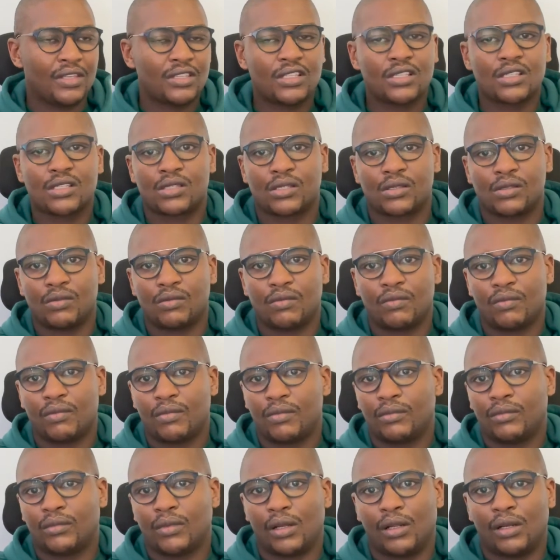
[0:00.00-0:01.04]
is
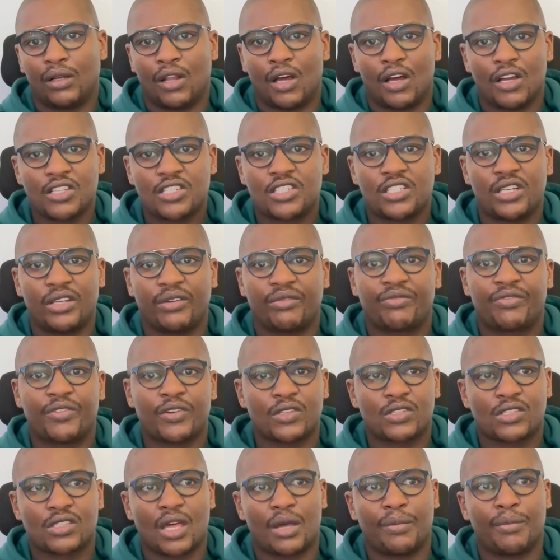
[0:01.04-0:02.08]
largely
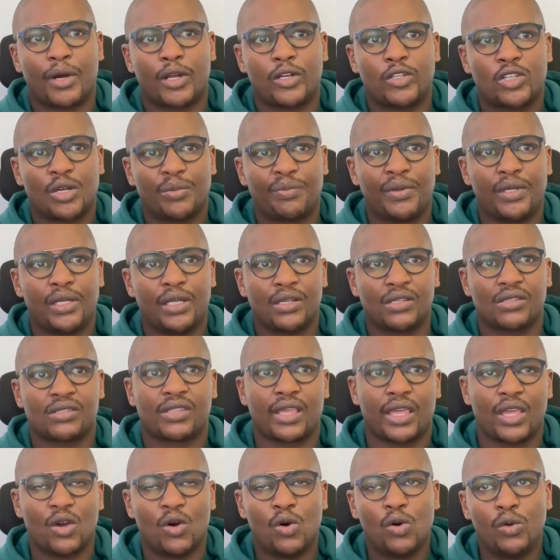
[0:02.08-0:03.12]
first-time entrepreneurs,
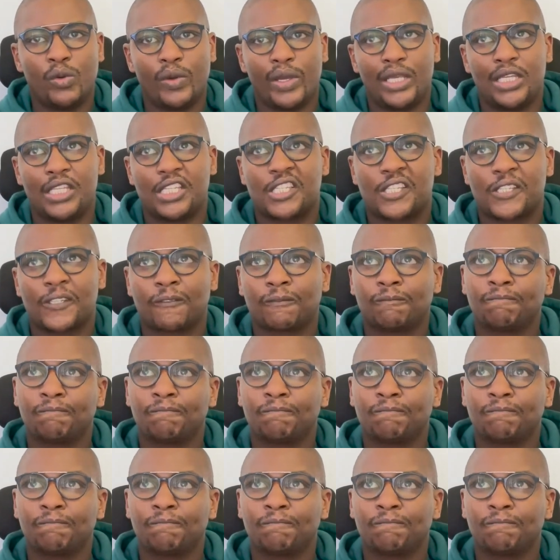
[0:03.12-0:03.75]
they always